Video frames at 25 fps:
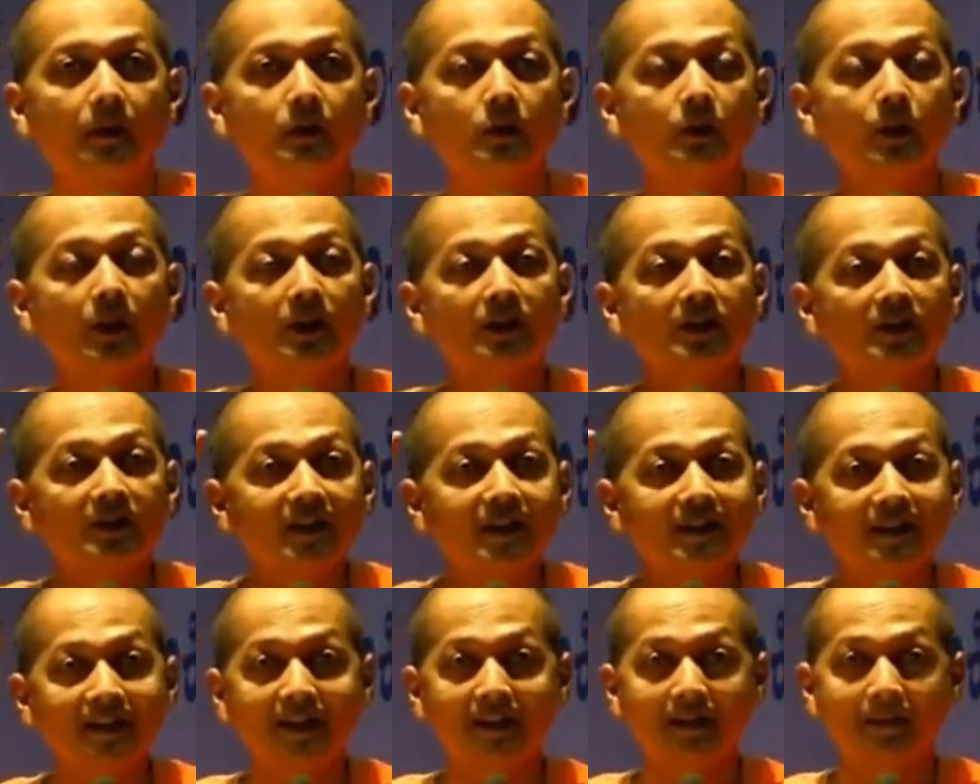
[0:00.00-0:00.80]
You are
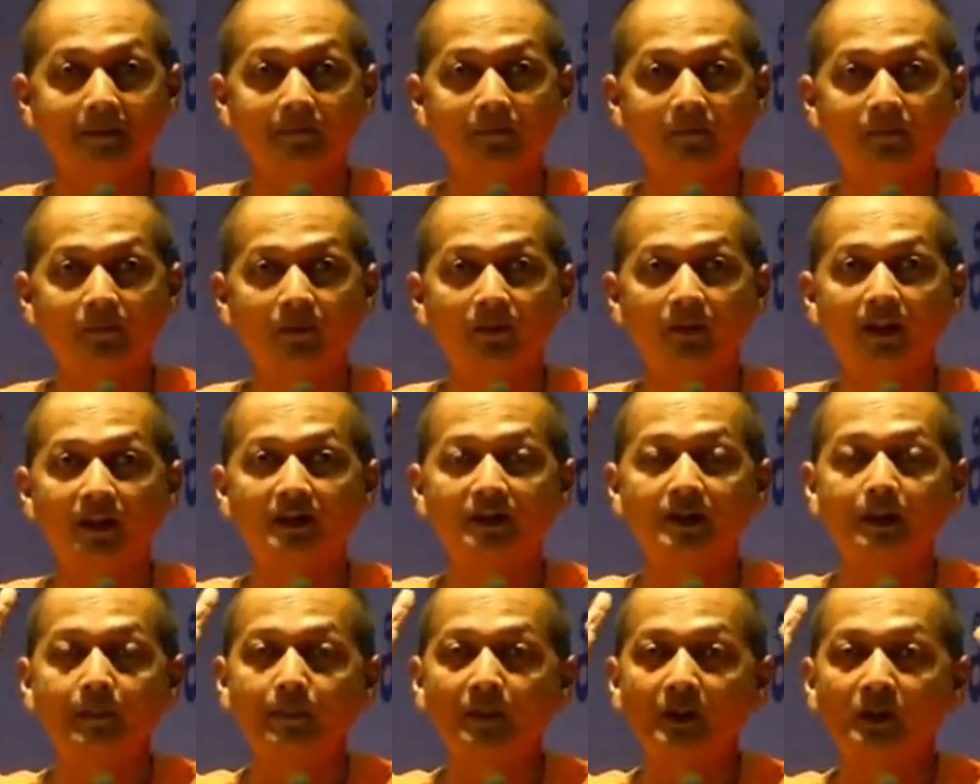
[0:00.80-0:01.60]
seeking.
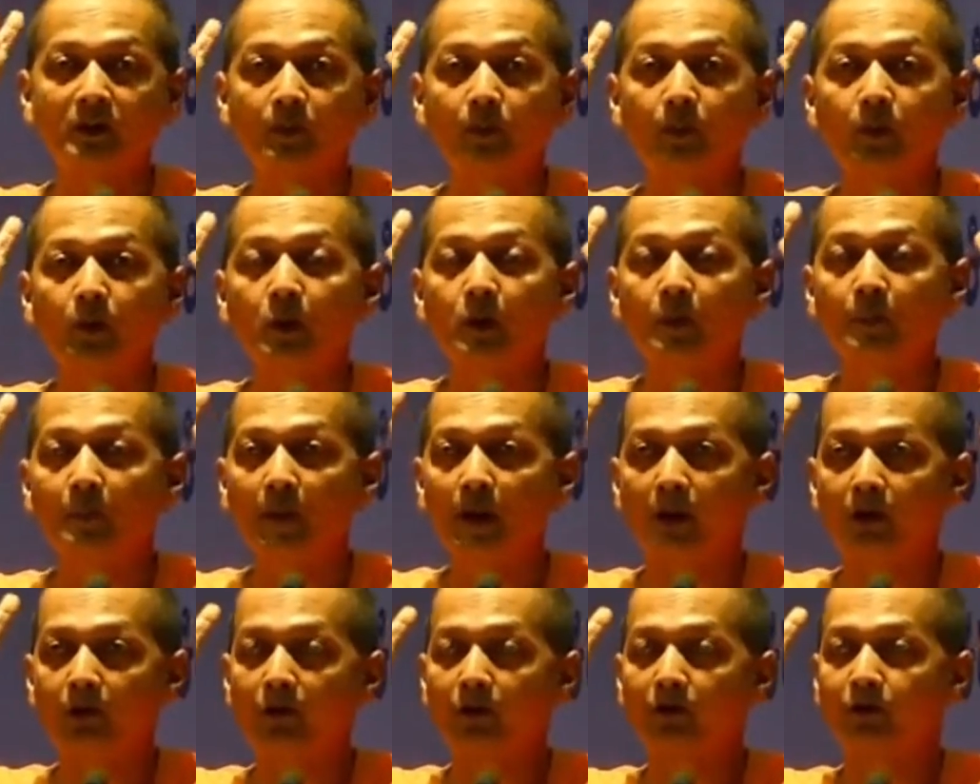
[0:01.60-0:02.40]
That's a much more
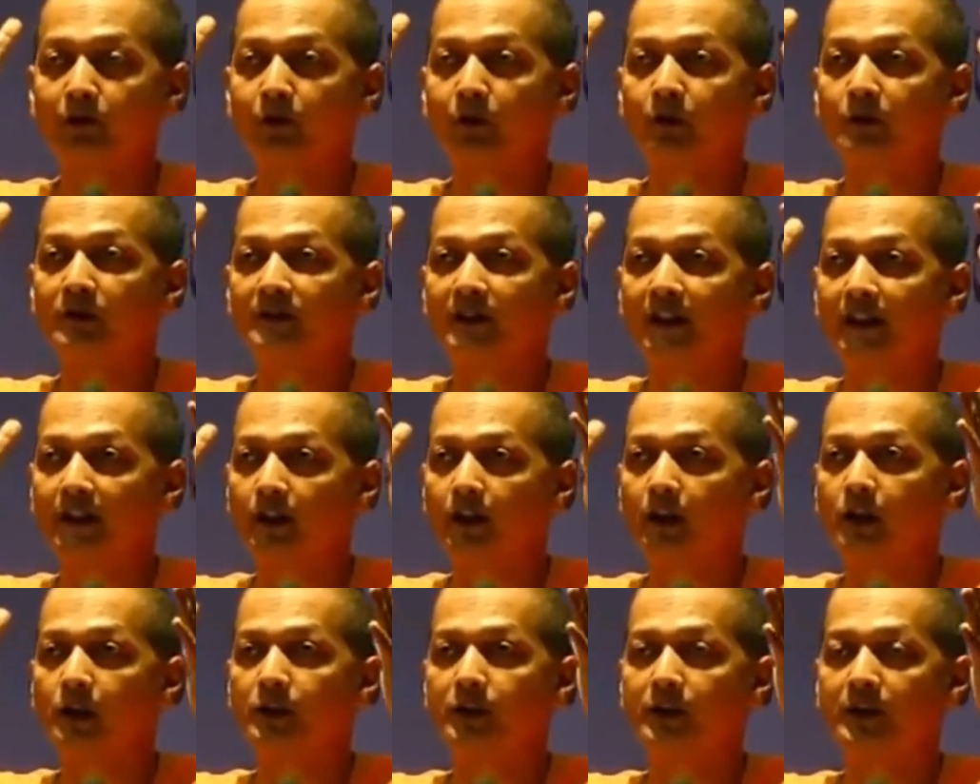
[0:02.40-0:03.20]
powerful
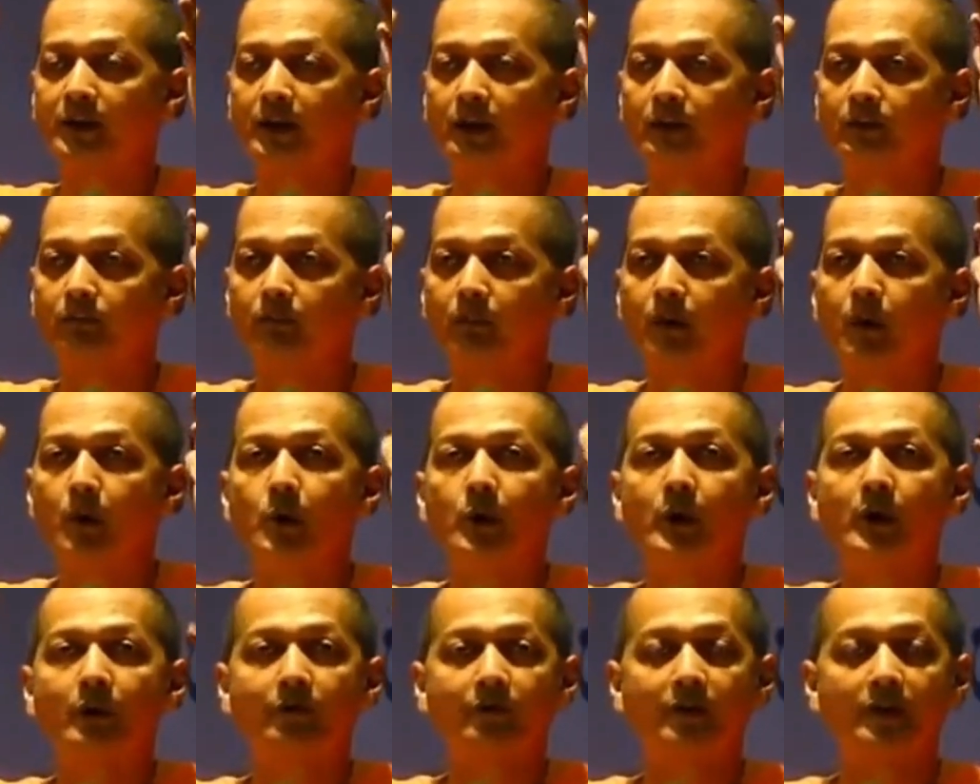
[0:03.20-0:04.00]
psychological
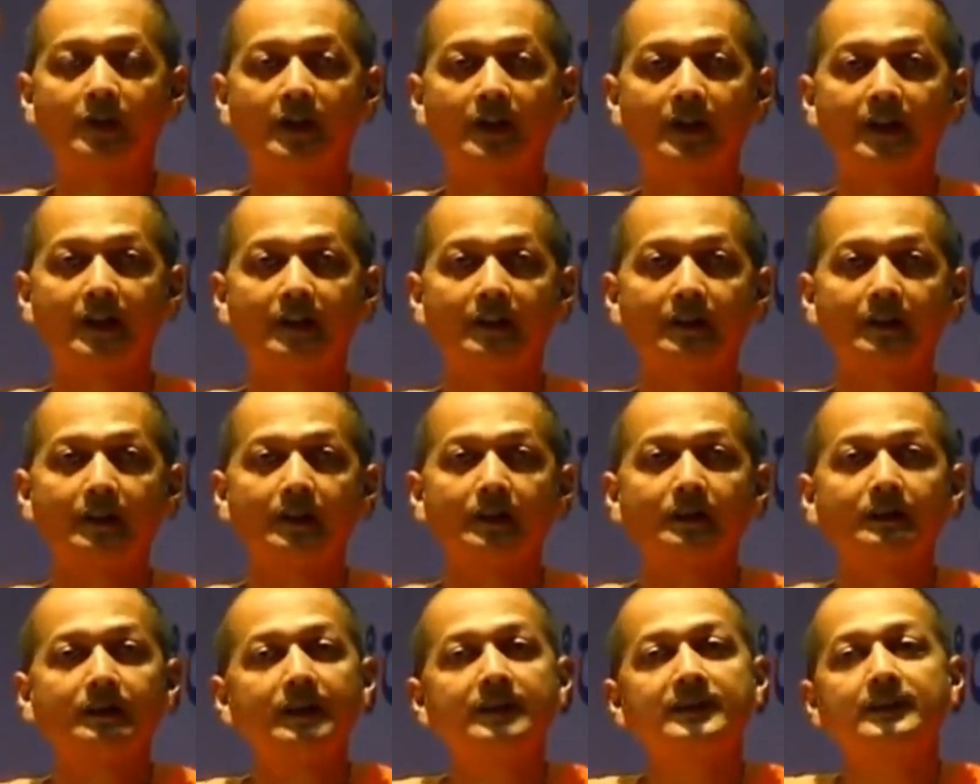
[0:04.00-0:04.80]
mode of learning
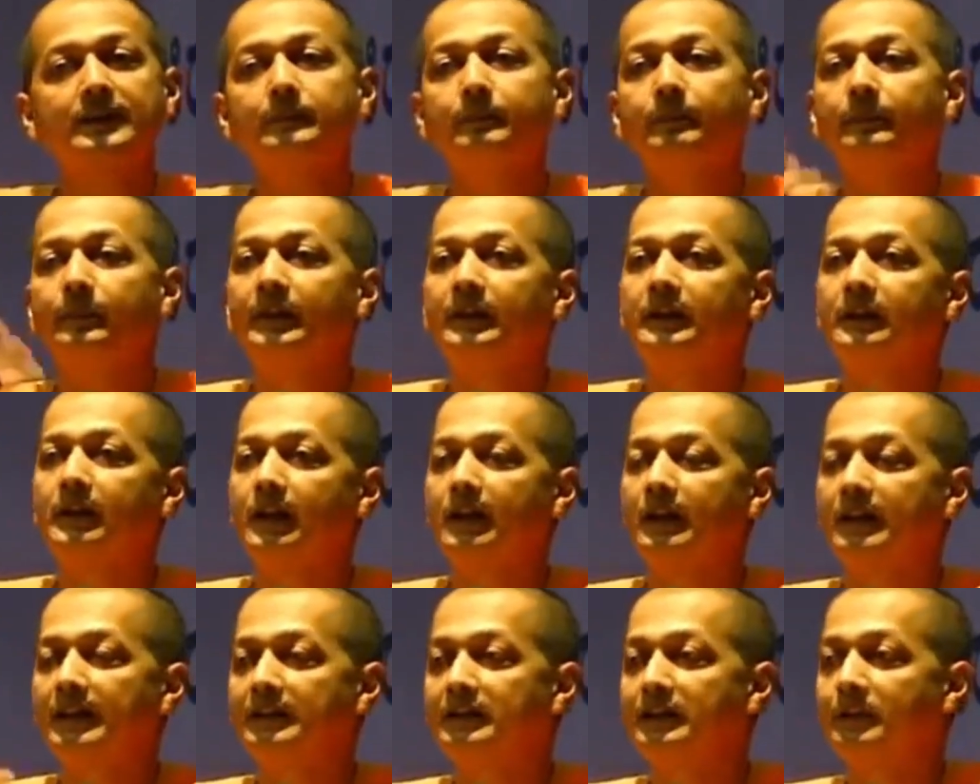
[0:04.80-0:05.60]
than simply
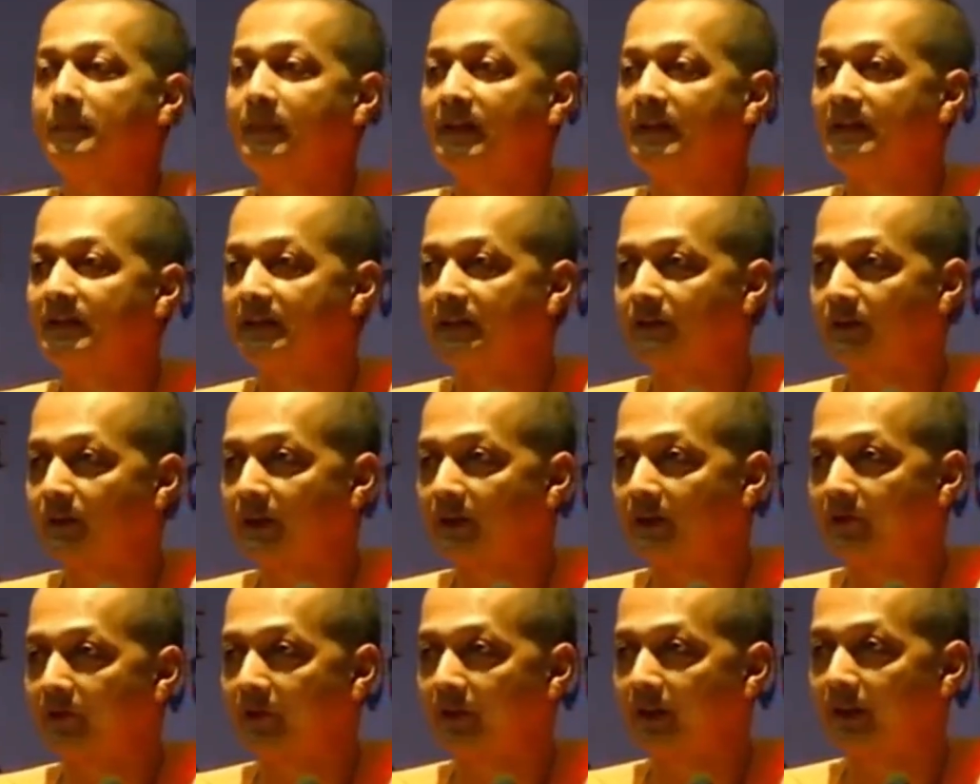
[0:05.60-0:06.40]
turning the pages
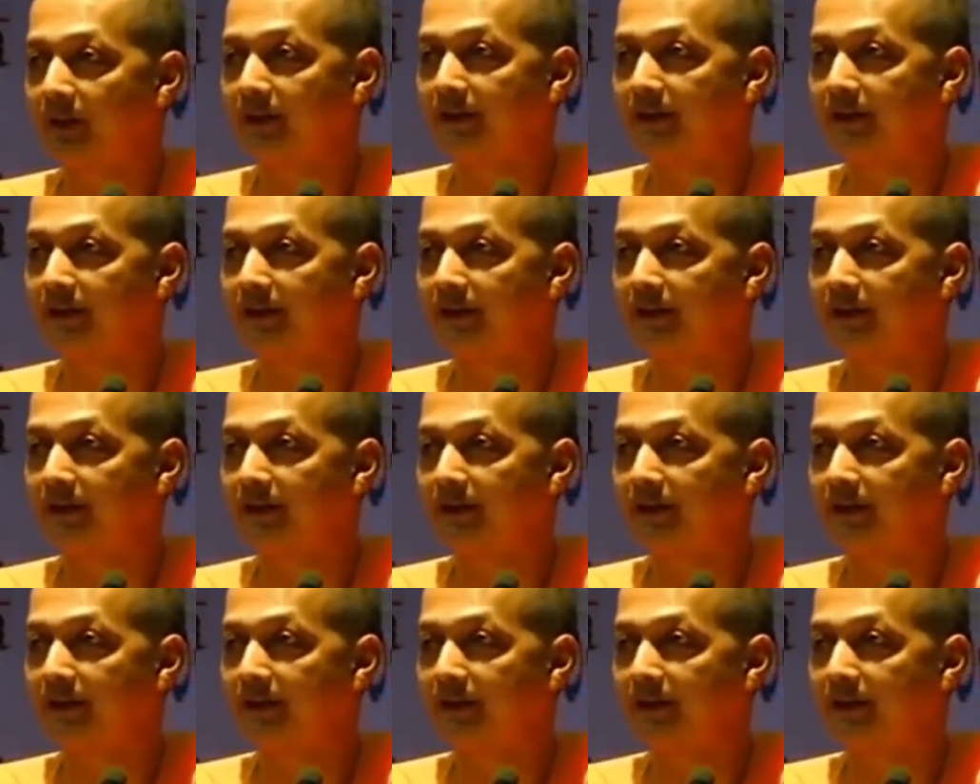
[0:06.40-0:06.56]
one after